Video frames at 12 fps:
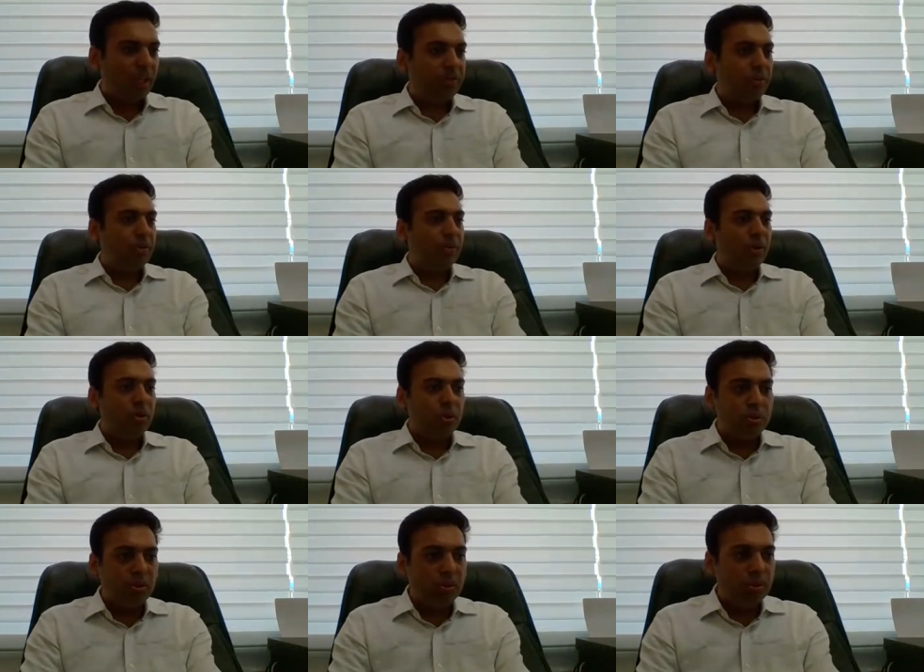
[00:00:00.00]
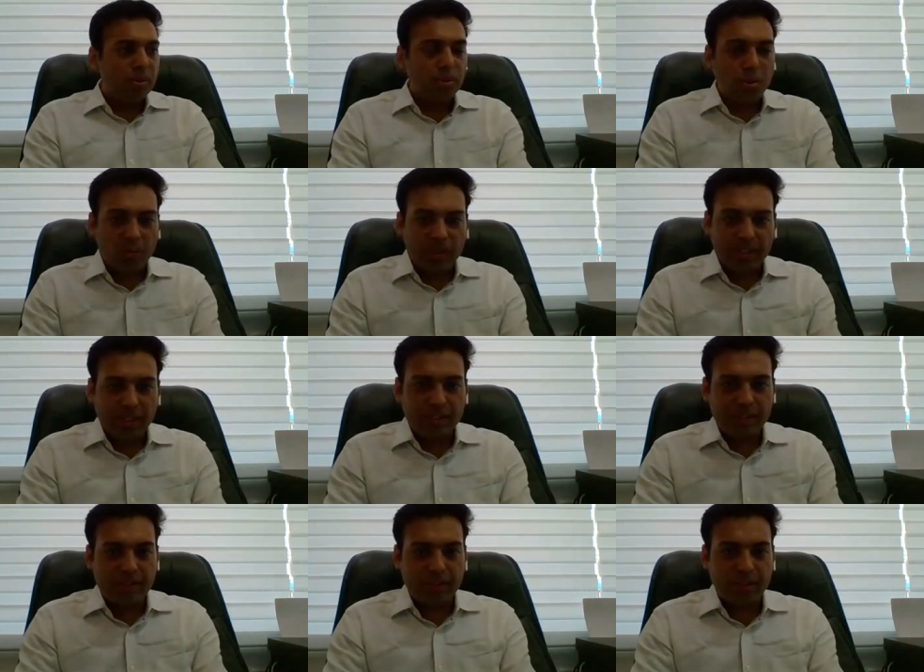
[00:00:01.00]
if you want to go with
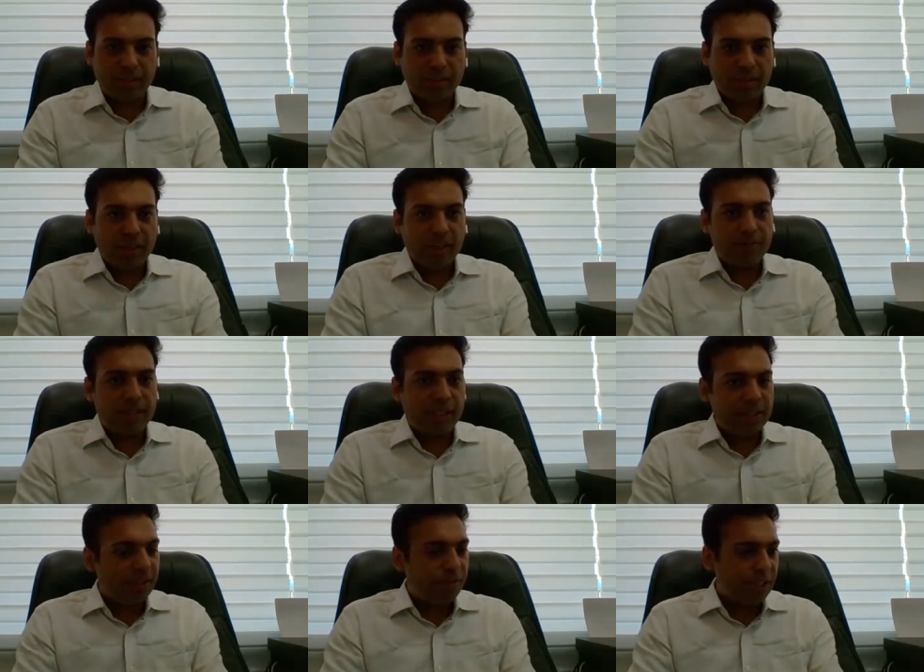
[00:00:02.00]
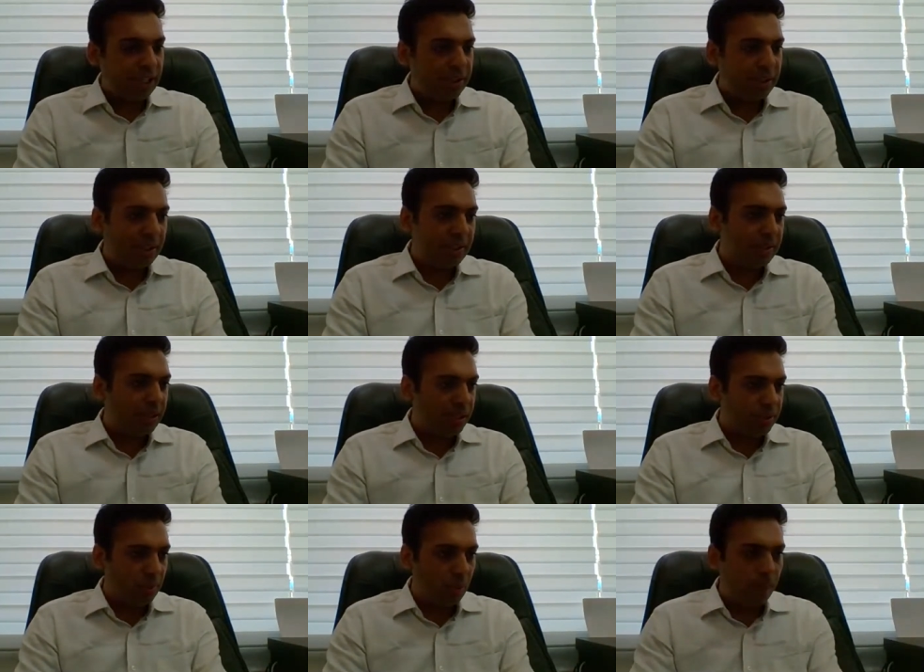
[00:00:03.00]
us, uh, if there is a fresh case, there
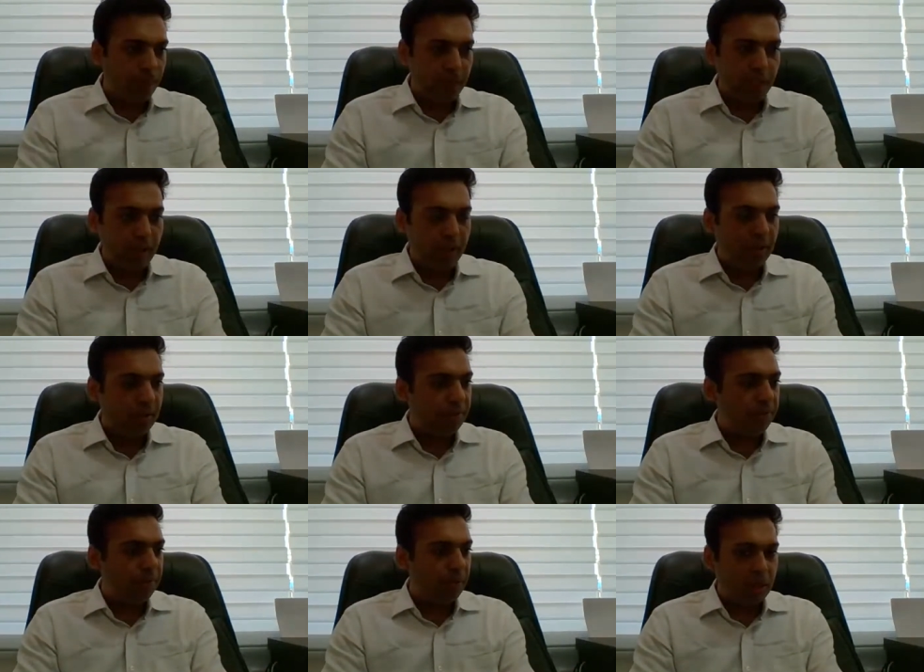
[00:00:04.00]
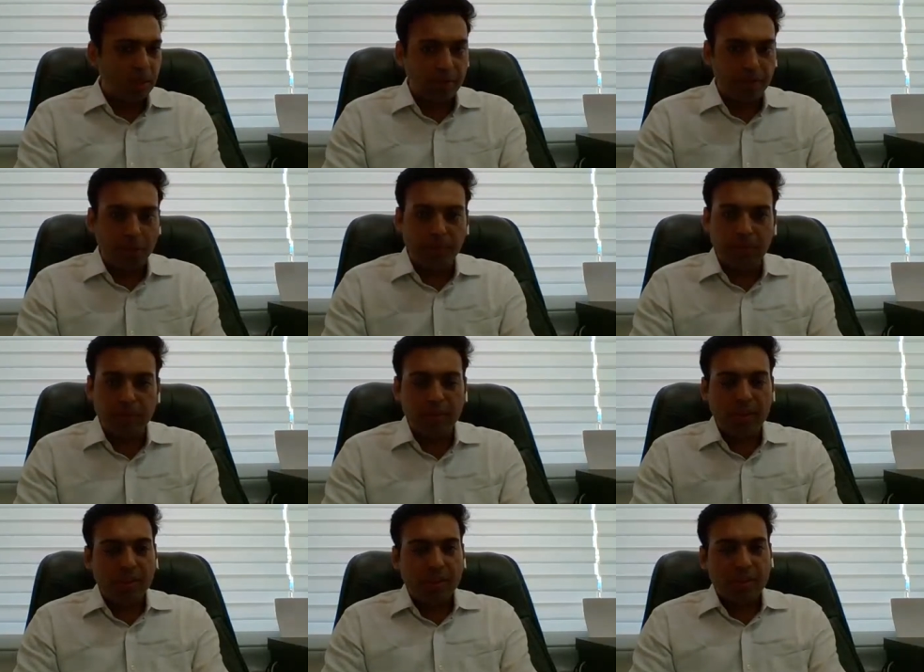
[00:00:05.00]
is no fee uh, from you.
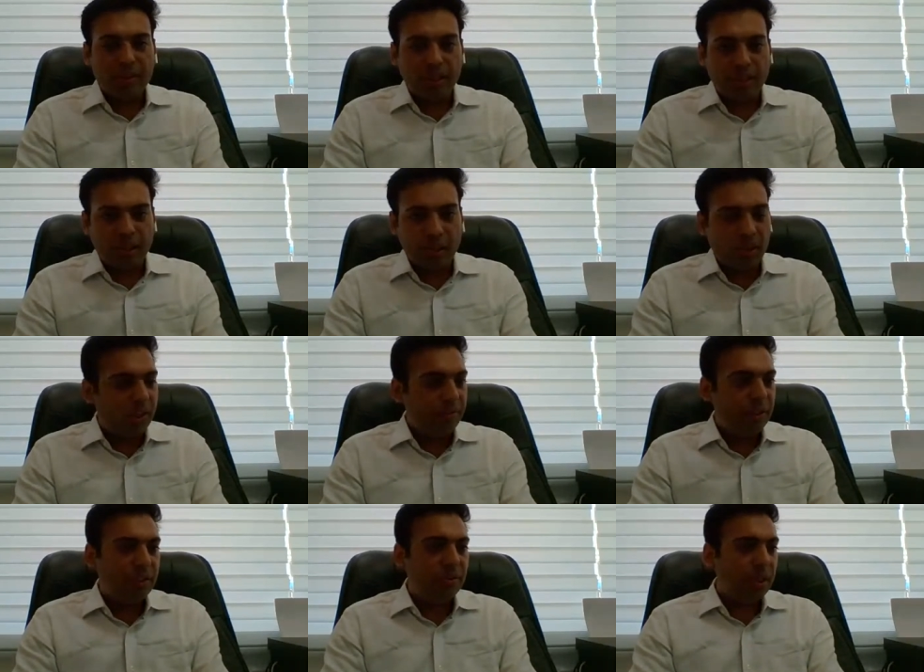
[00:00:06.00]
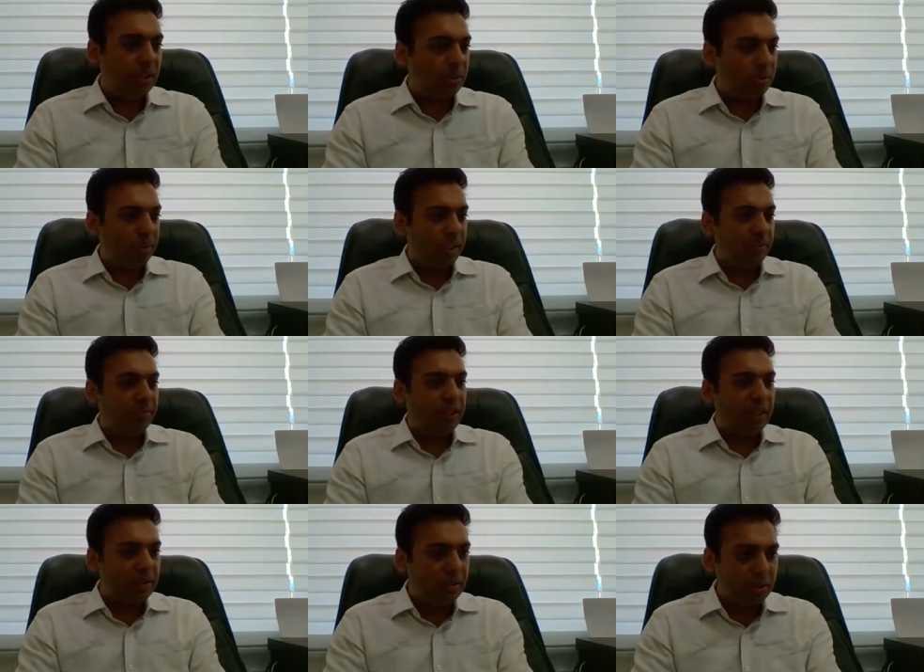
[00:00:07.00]
The only fee you need to give,
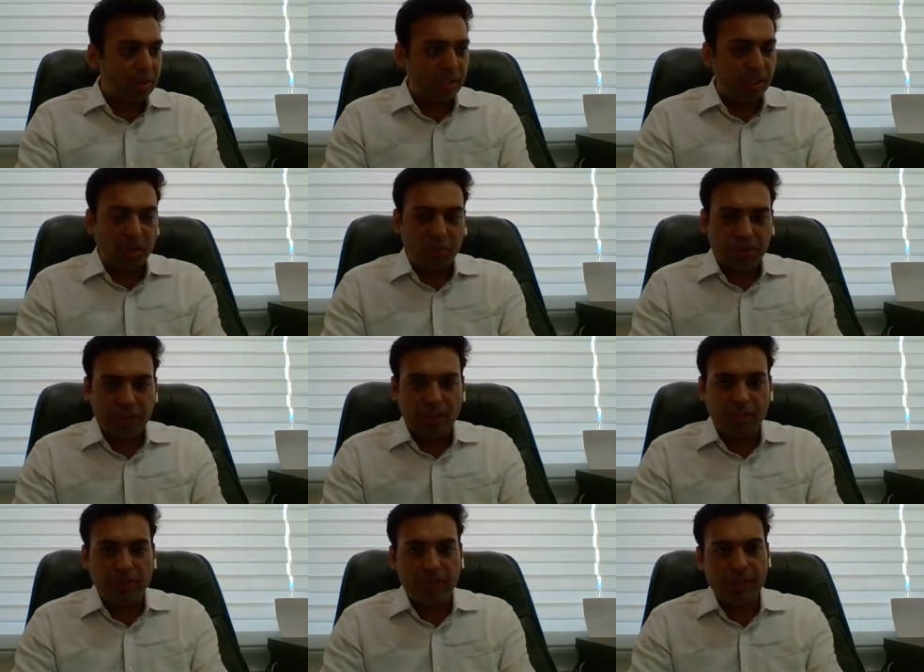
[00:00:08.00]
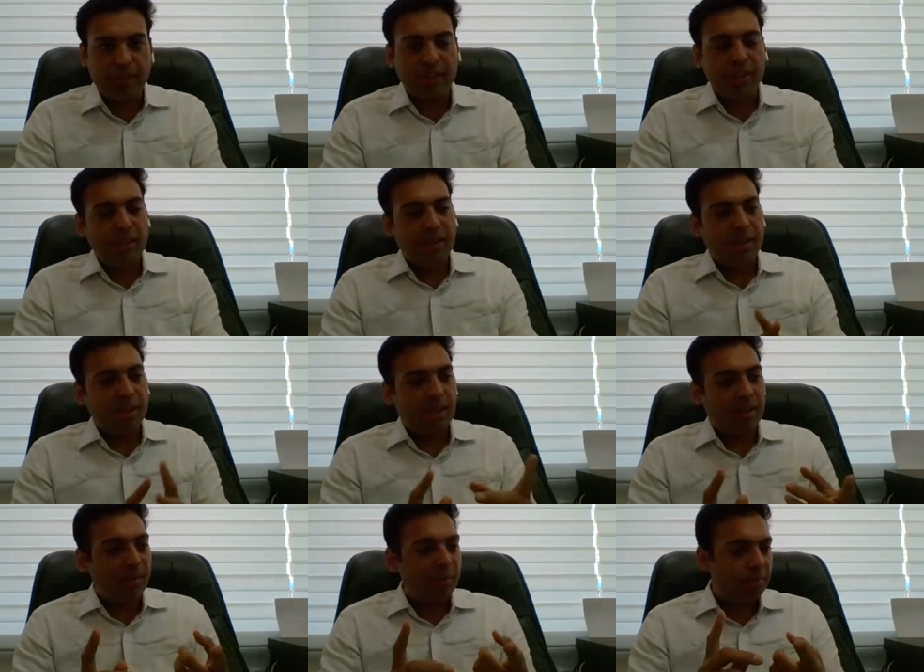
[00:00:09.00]
that those are the official fees.
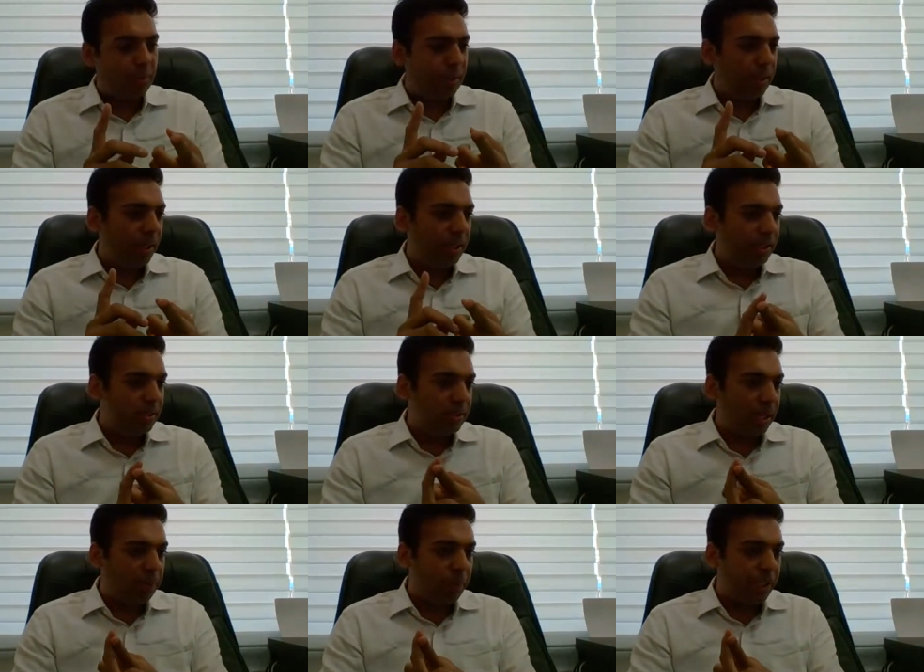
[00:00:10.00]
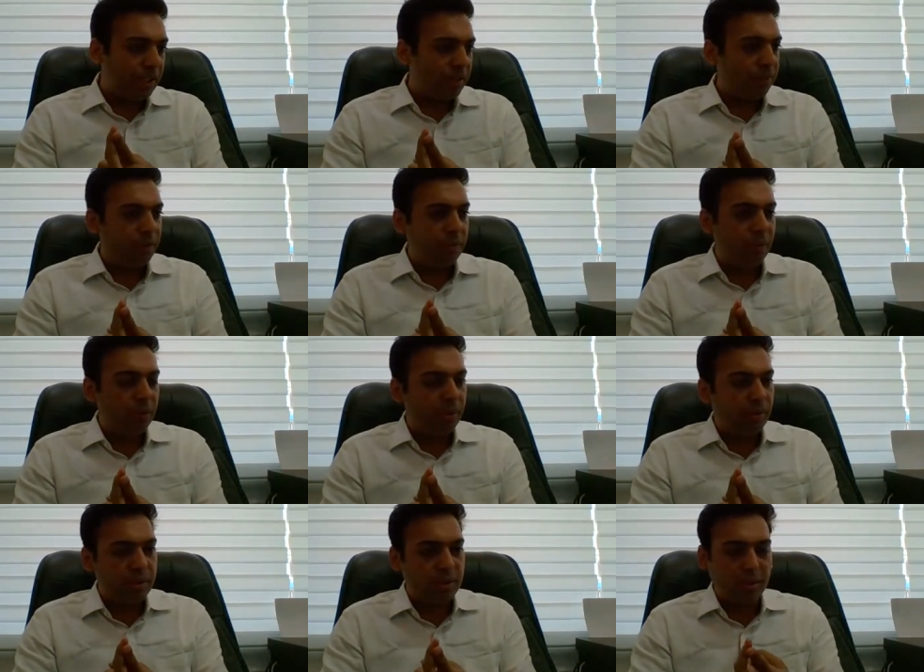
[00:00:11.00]
Uh, it is application fee for
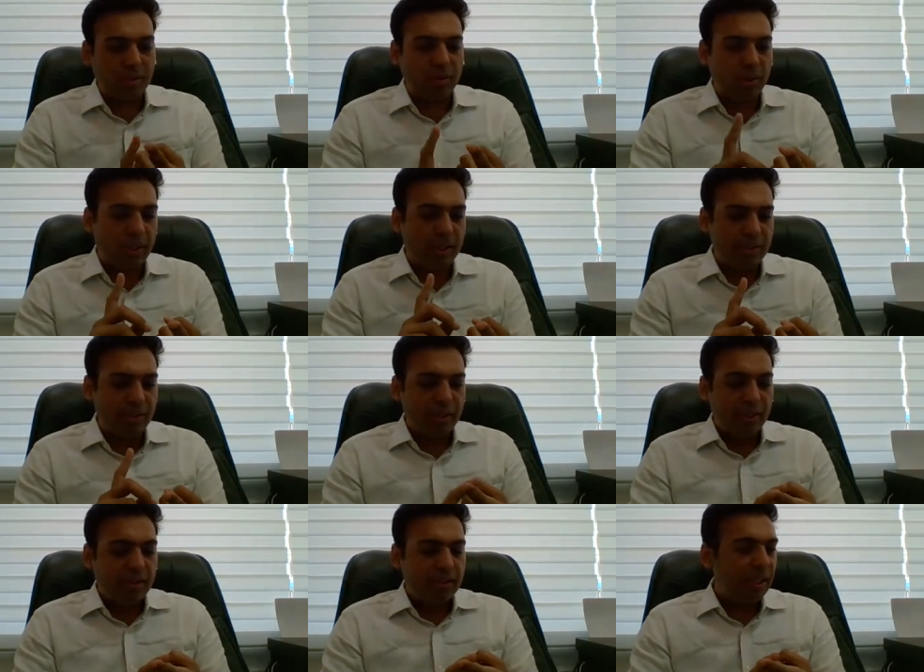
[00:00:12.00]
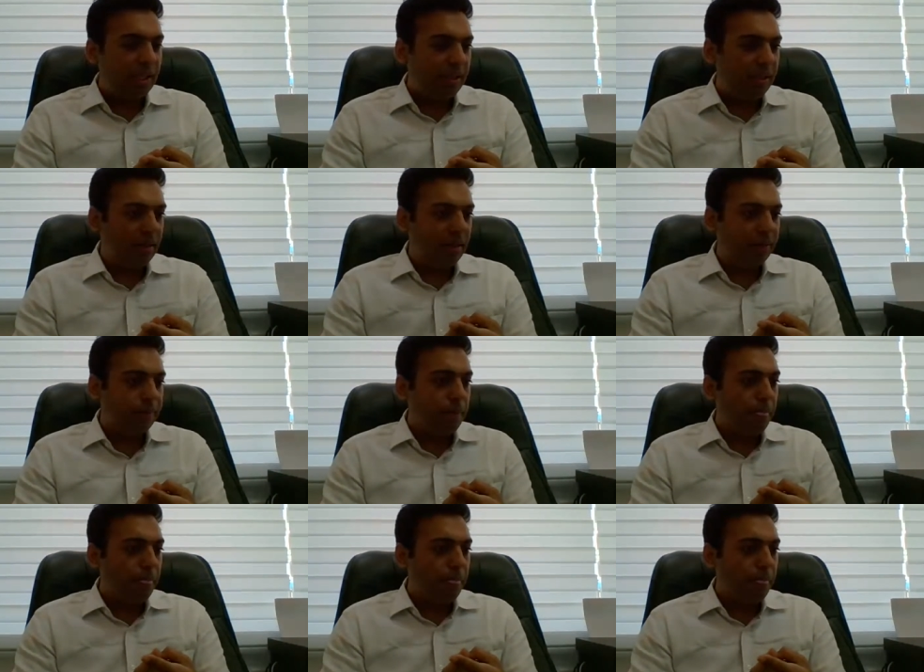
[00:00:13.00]
university or college. Then uh,